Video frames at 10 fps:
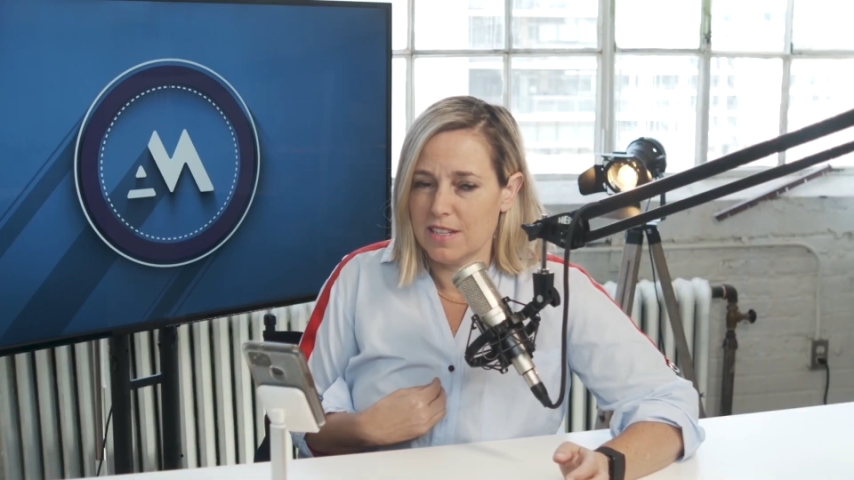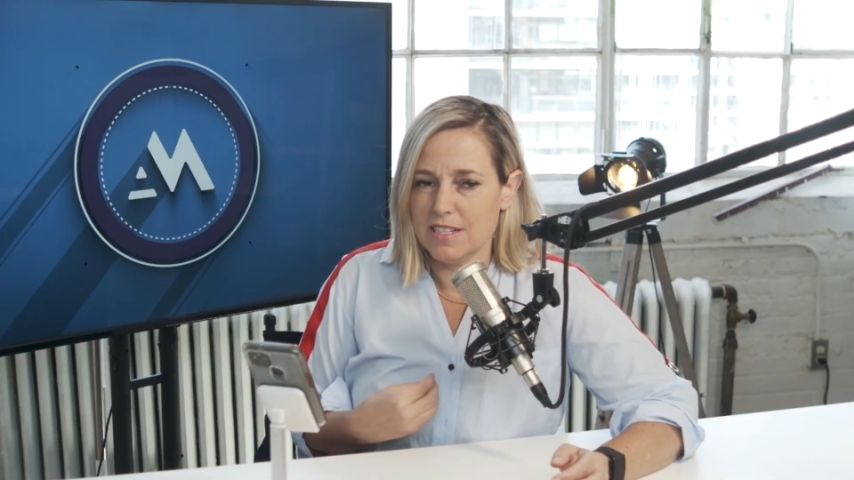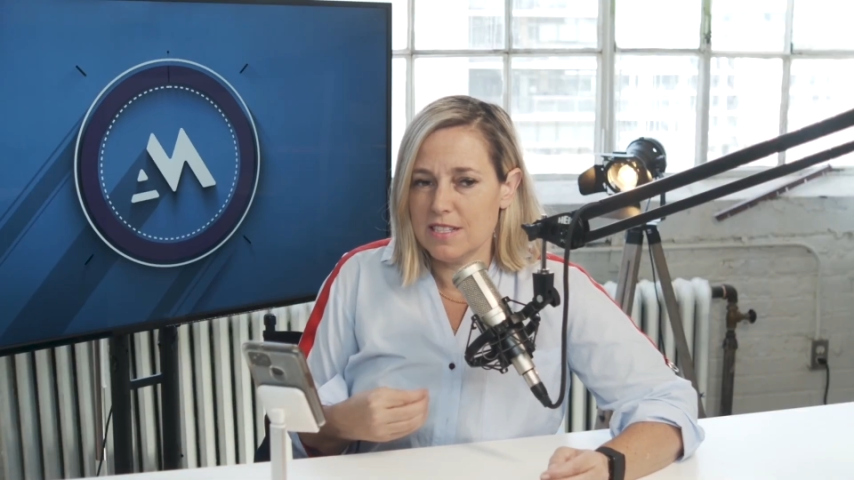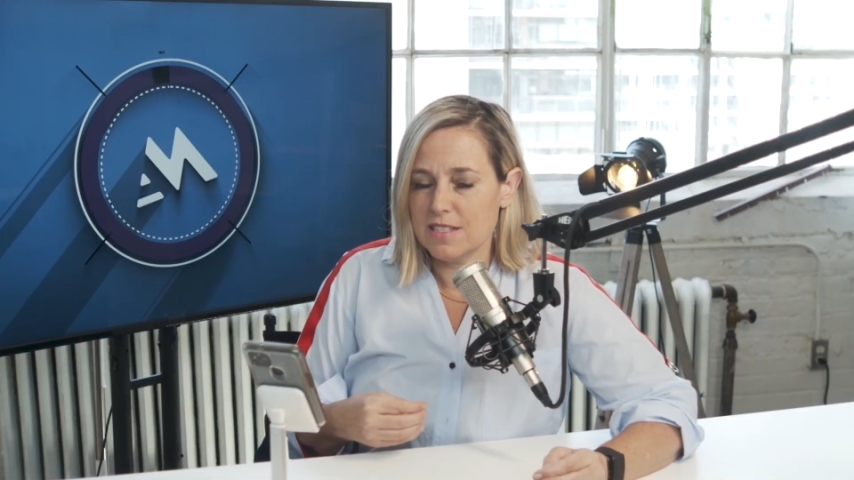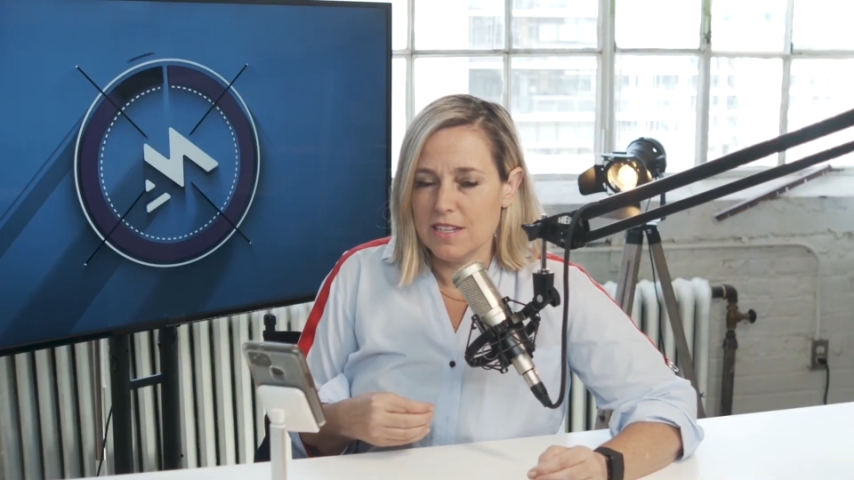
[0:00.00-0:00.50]
And
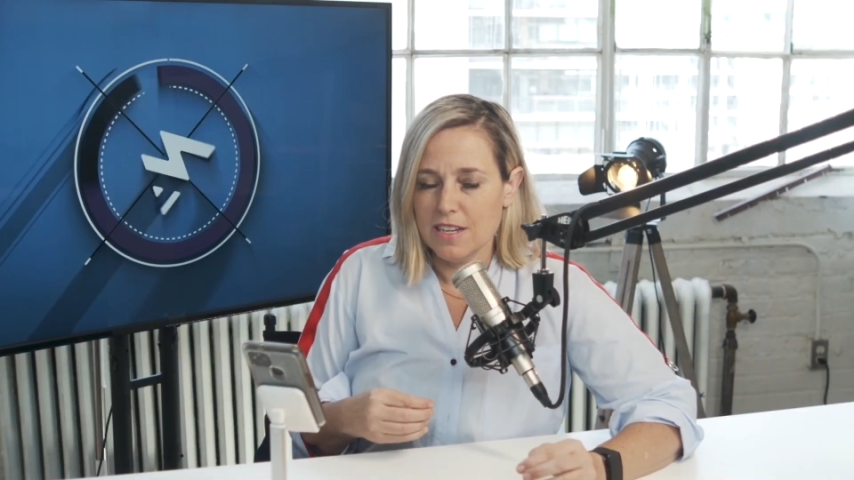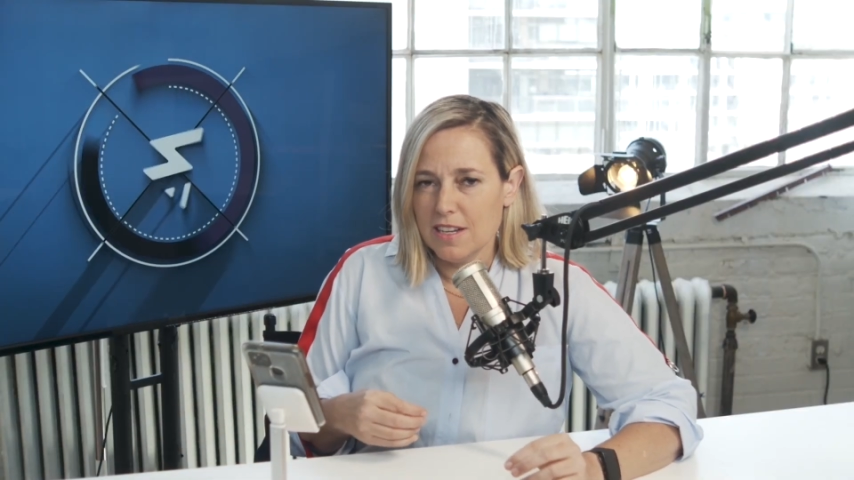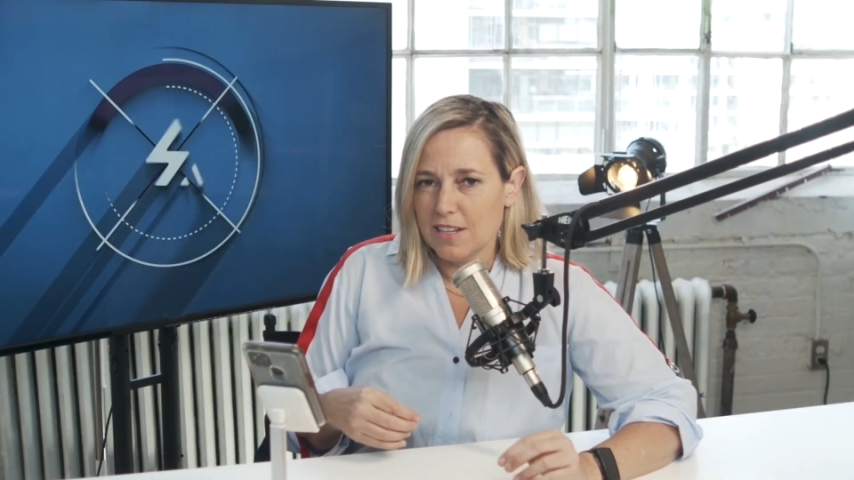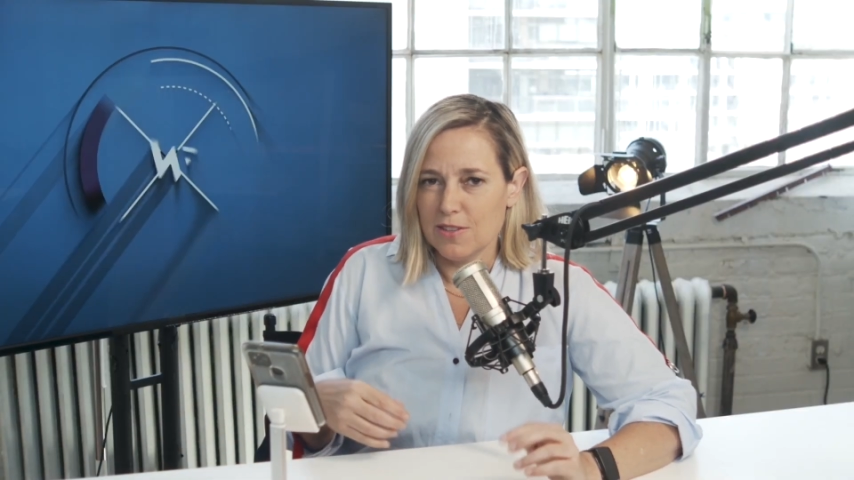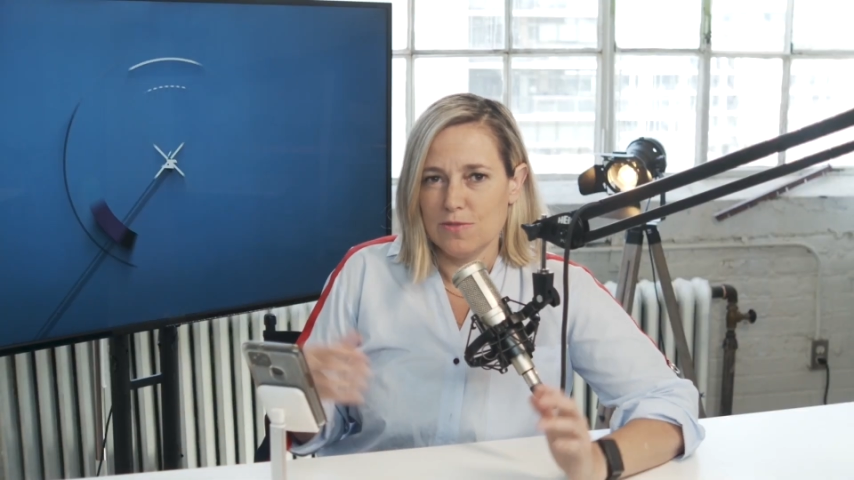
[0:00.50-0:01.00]
this is,
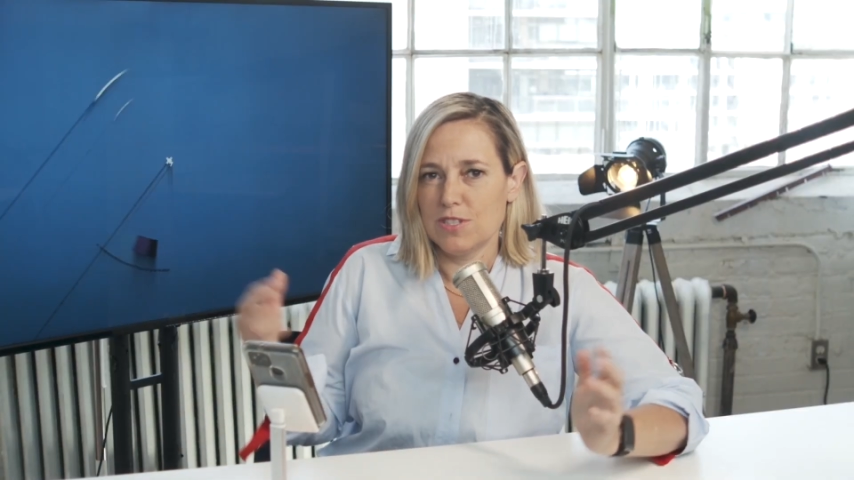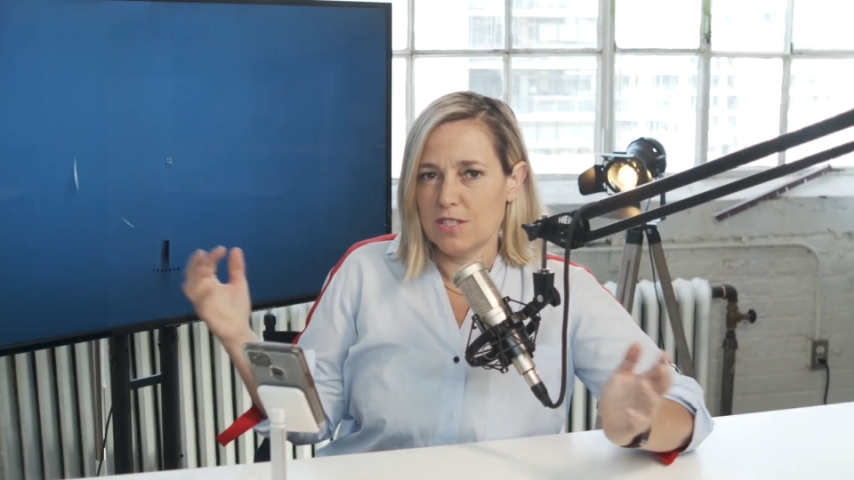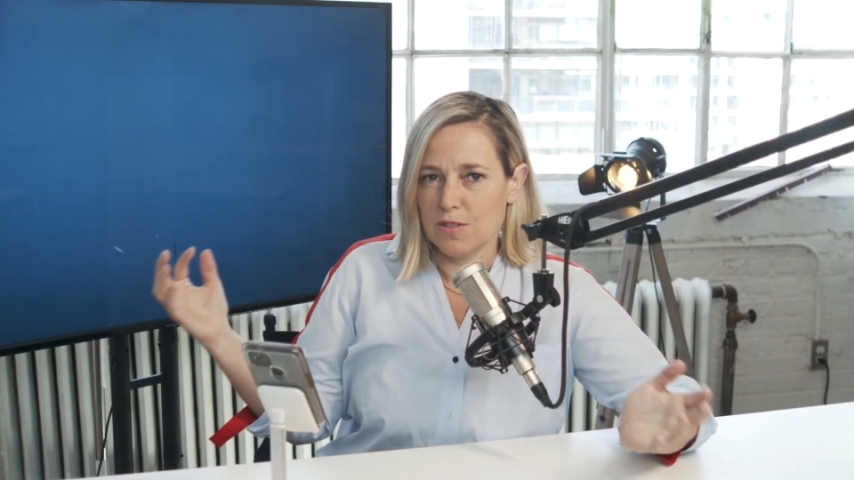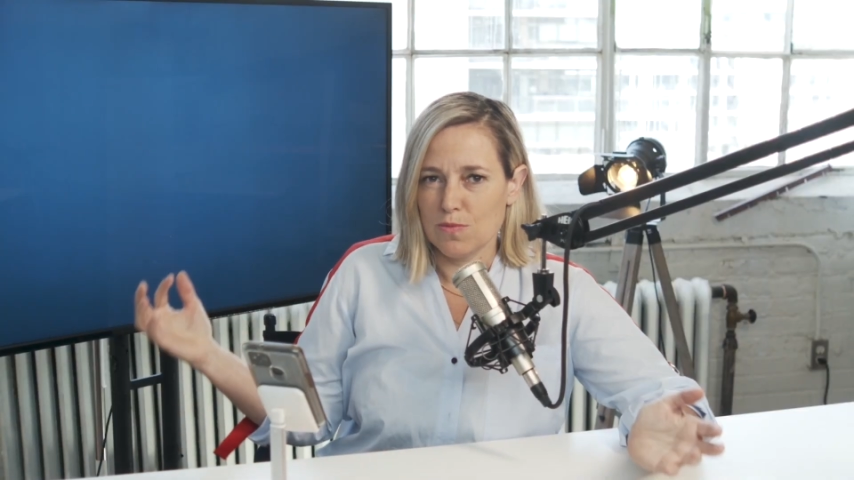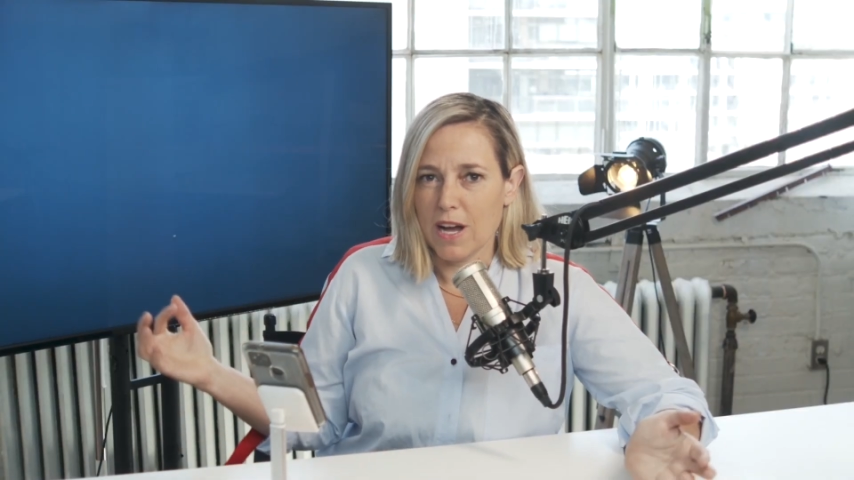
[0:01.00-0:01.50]

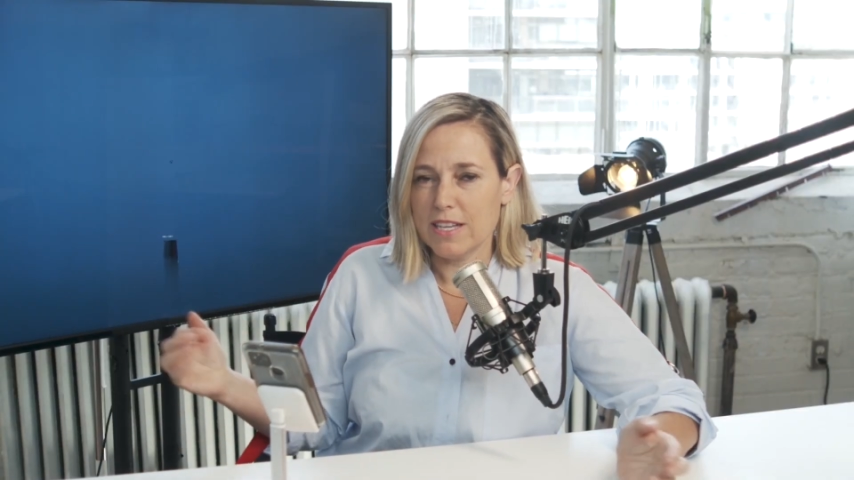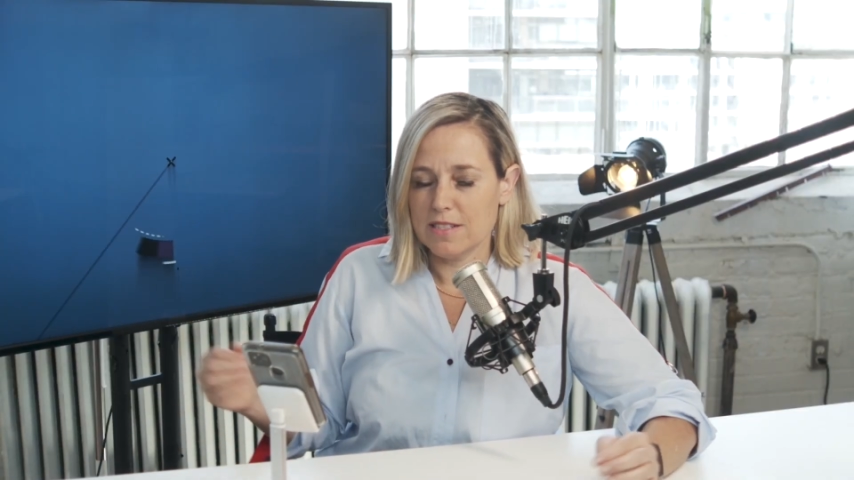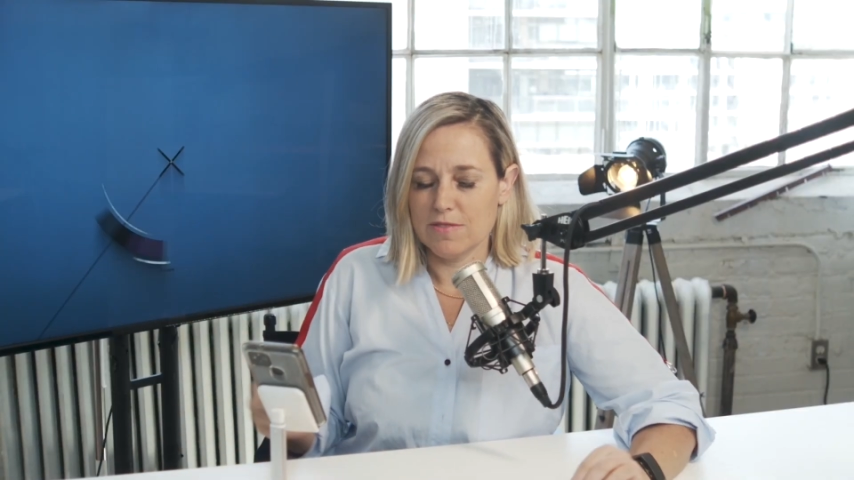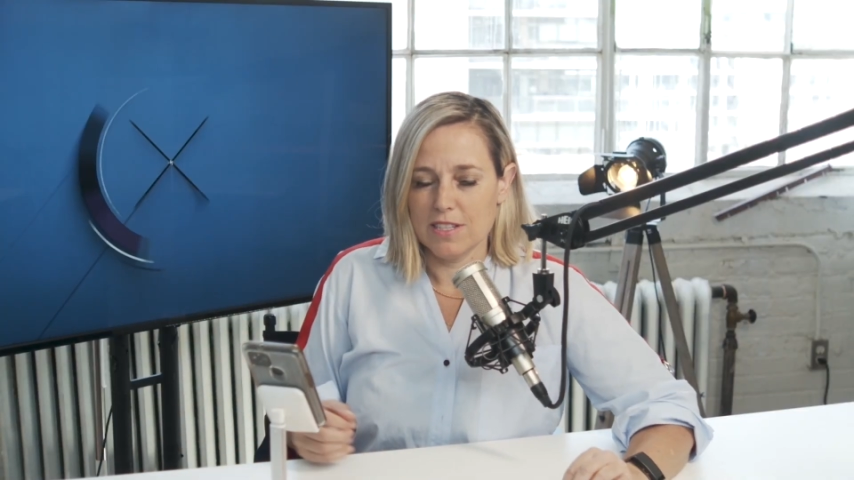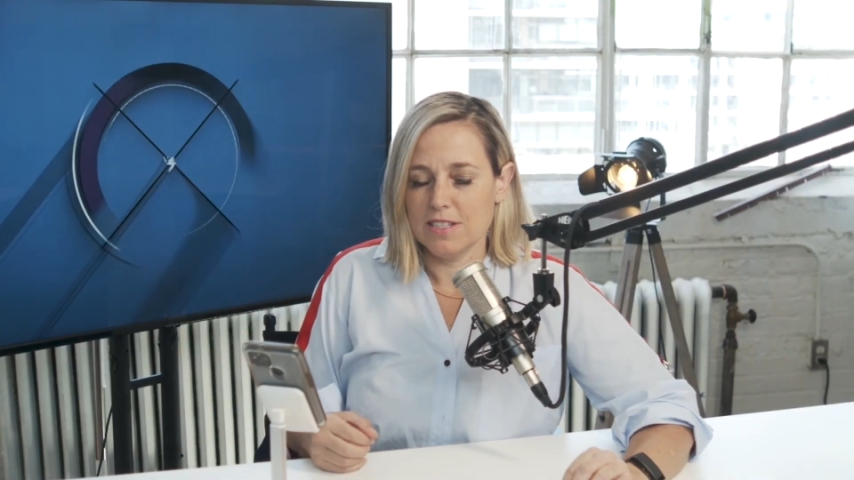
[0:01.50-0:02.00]
just the rise of the